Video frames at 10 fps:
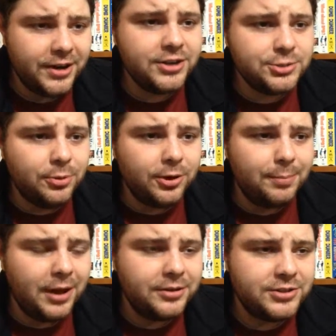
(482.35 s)
it is more
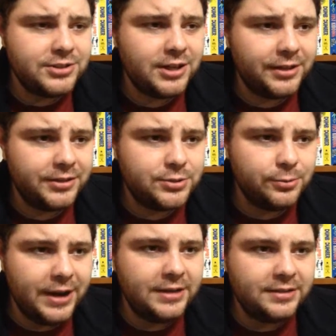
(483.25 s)
about just telling this
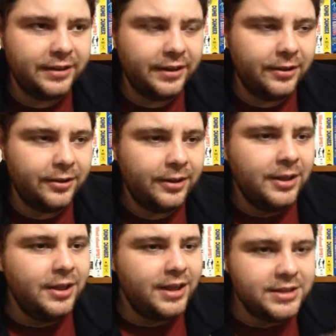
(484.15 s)
grand tale,
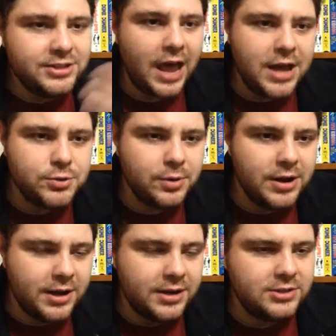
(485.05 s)

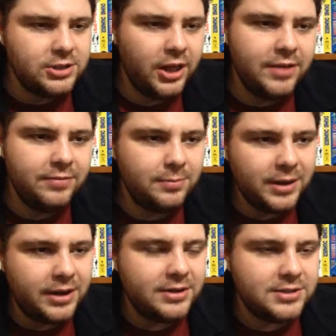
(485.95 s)
exaggerating his life and
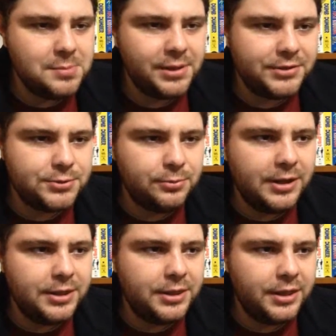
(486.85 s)
making it seem like this
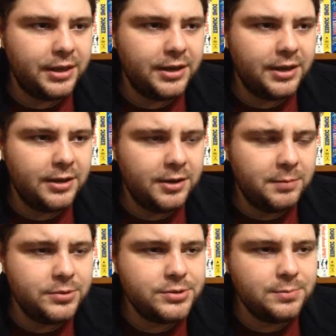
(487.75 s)
grand thing. And
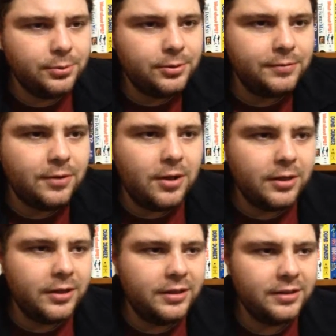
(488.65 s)
most important of
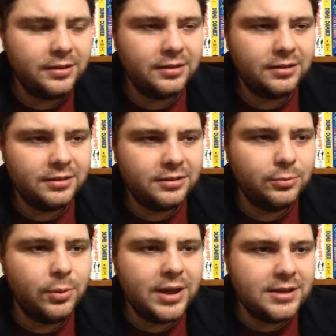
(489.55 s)
all,
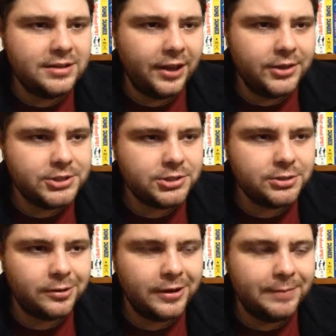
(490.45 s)
the way he tells the
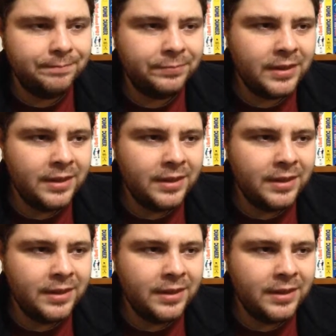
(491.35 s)
story,